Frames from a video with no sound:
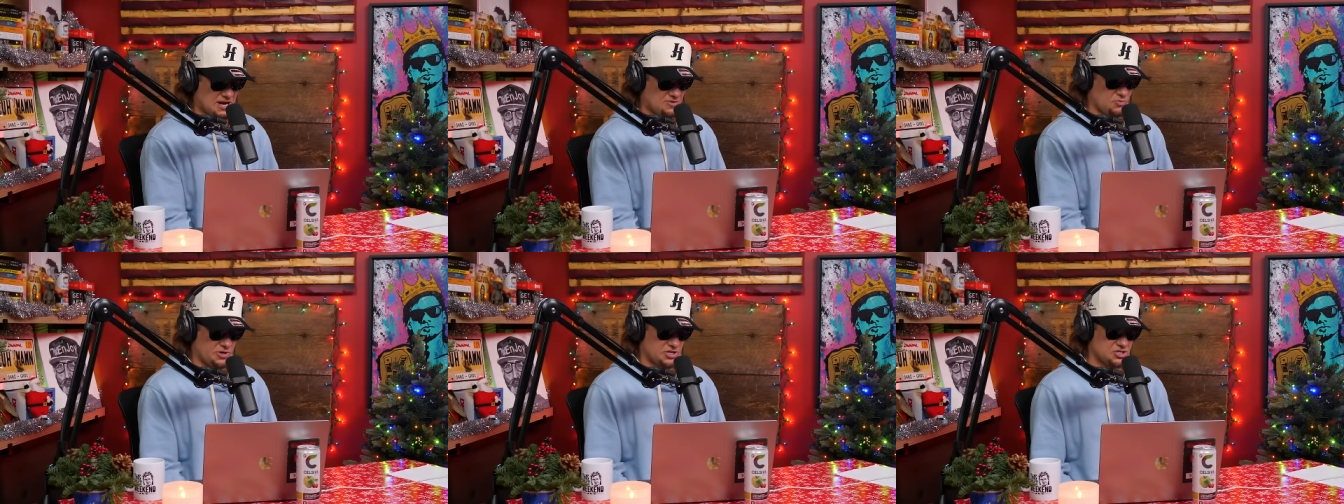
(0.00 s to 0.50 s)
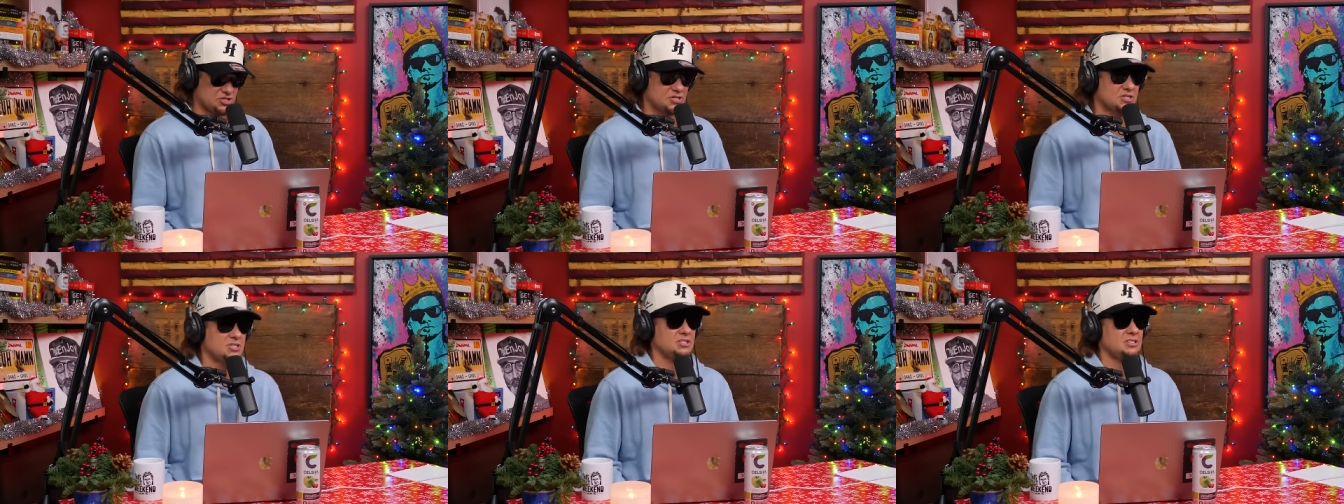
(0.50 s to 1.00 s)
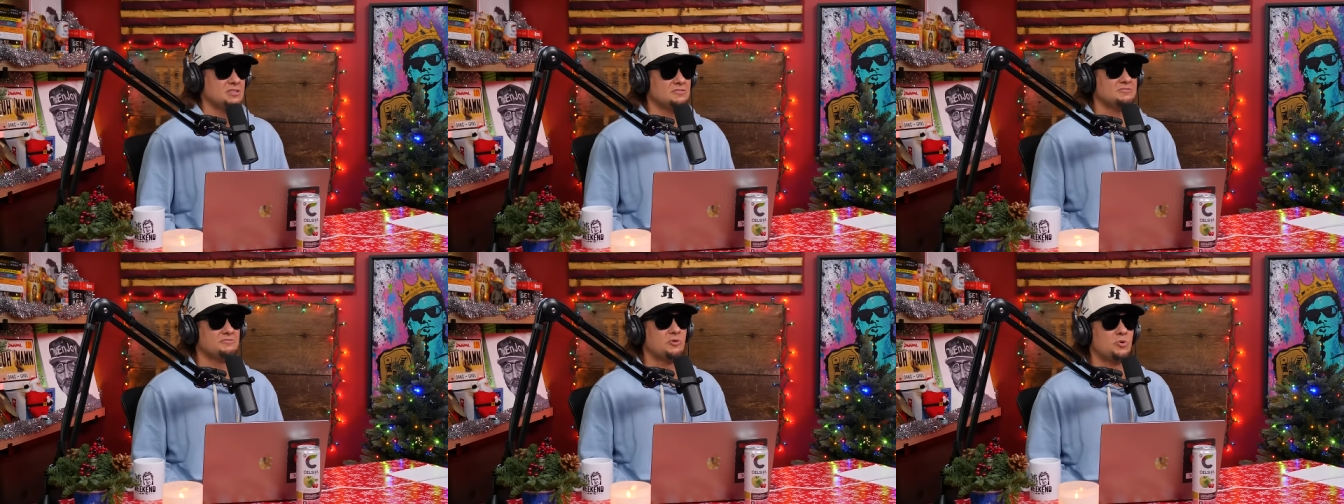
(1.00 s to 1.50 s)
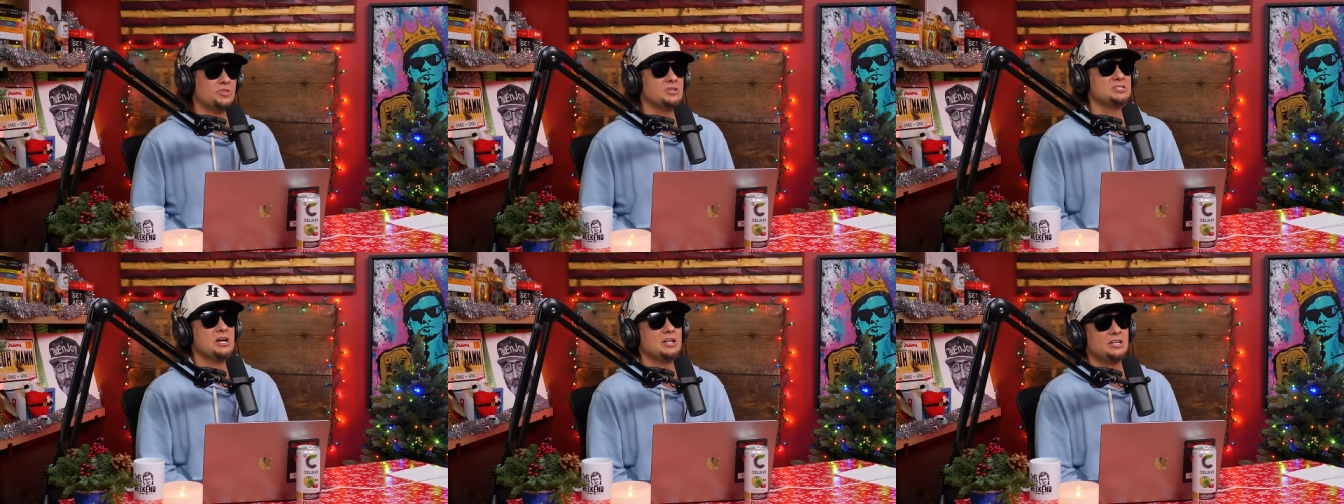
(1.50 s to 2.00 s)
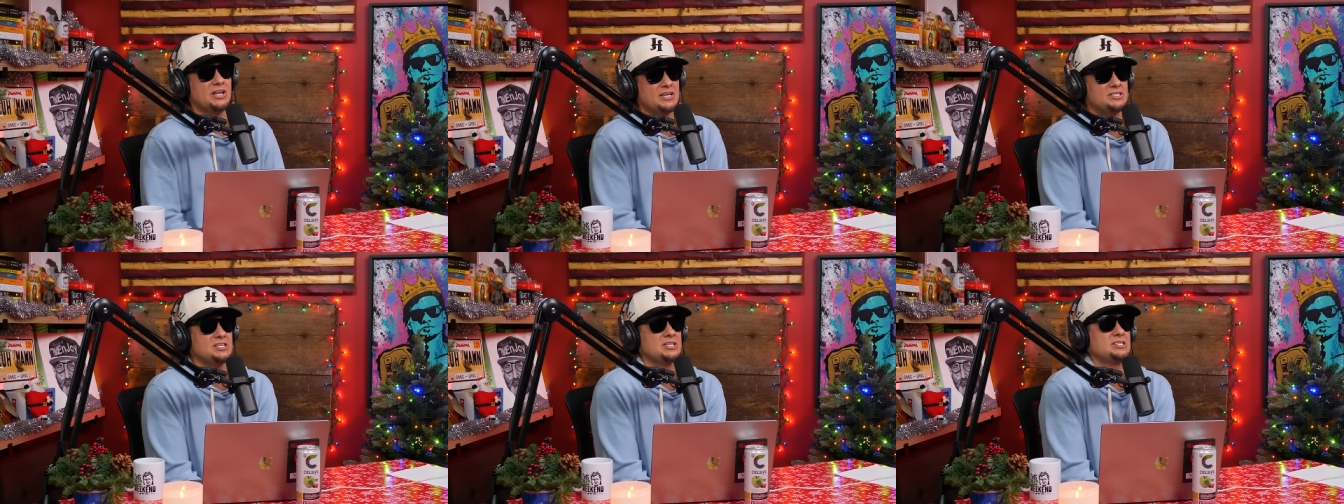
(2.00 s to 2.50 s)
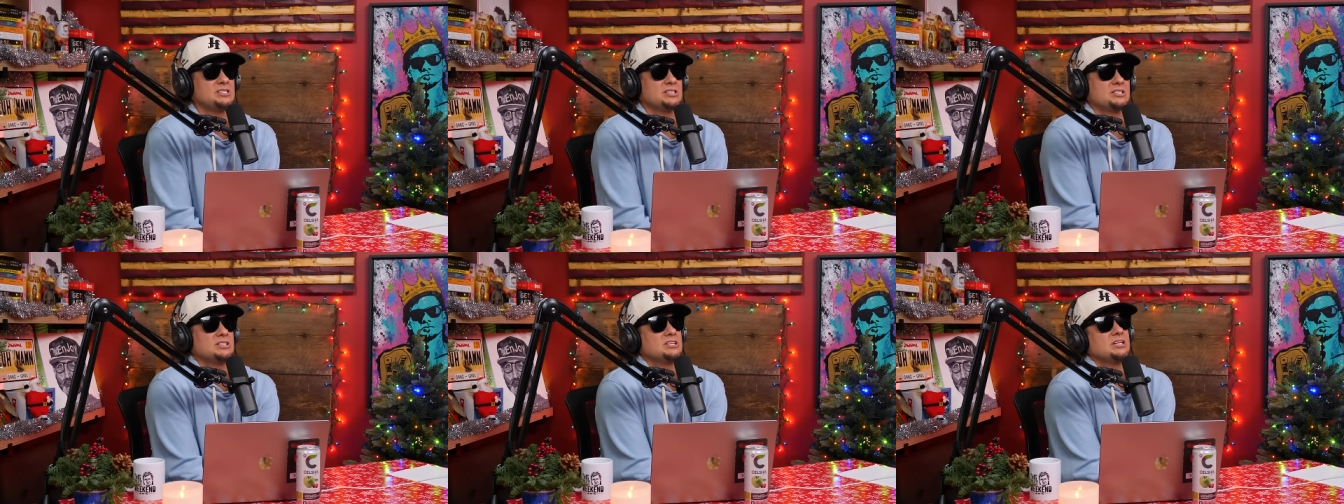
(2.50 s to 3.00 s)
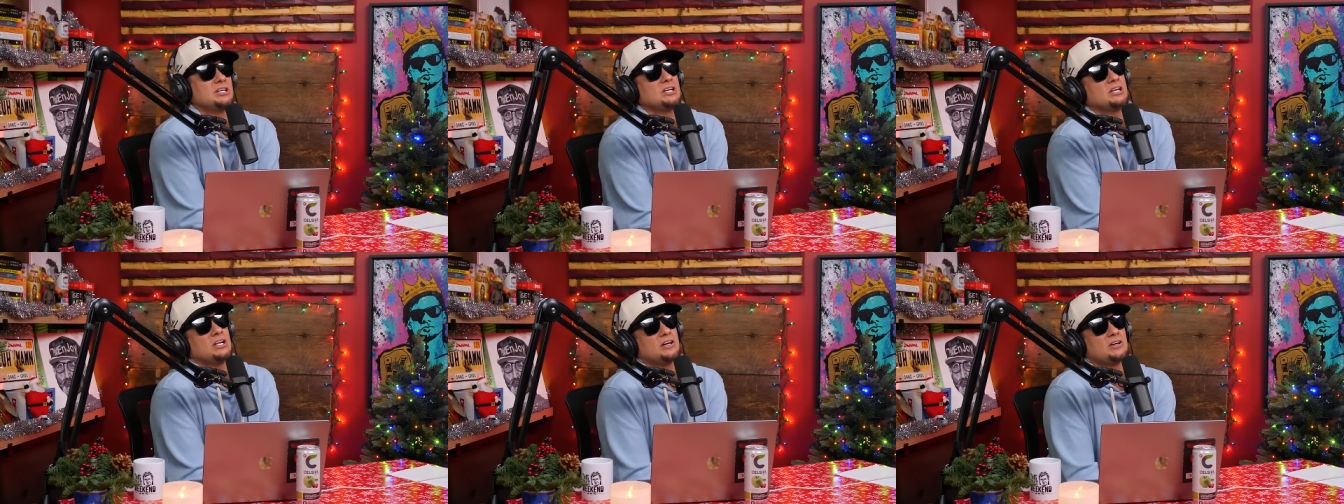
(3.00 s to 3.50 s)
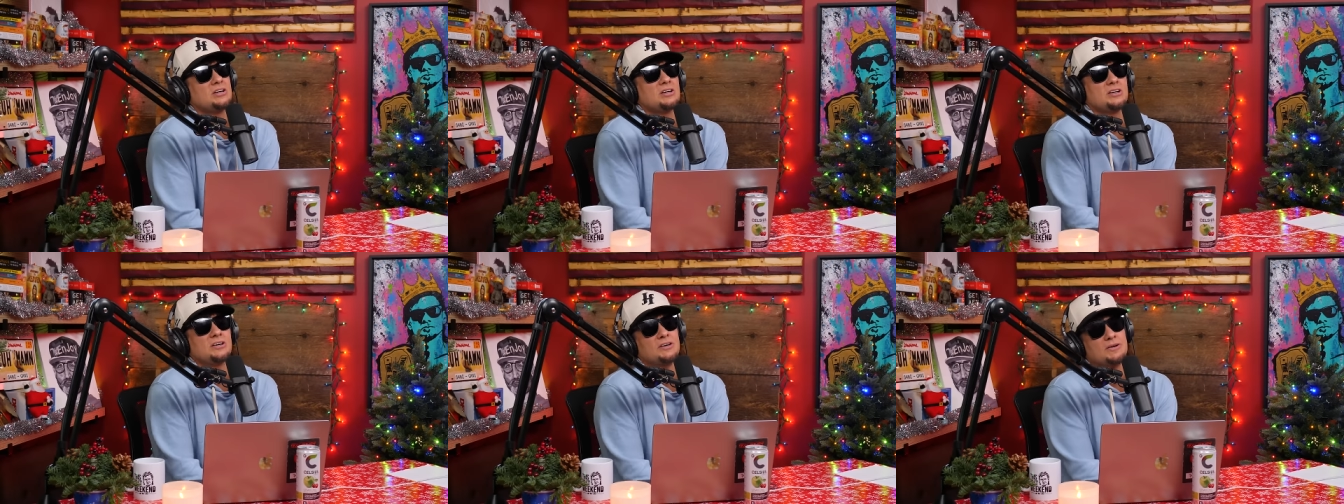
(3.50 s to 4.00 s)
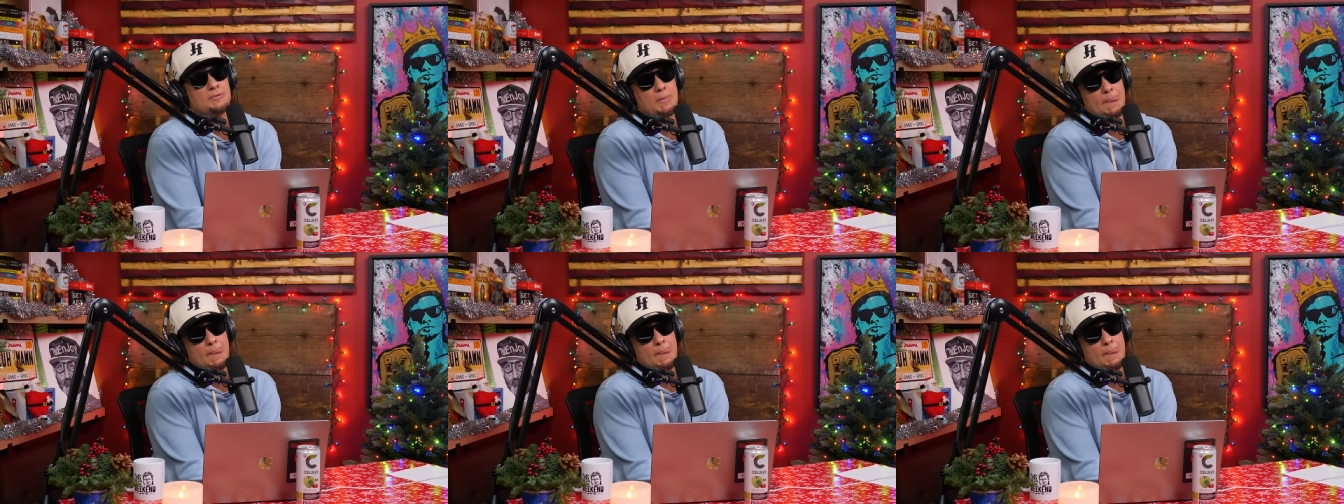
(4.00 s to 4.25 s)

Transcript: that I wish for this holiday season. Uh,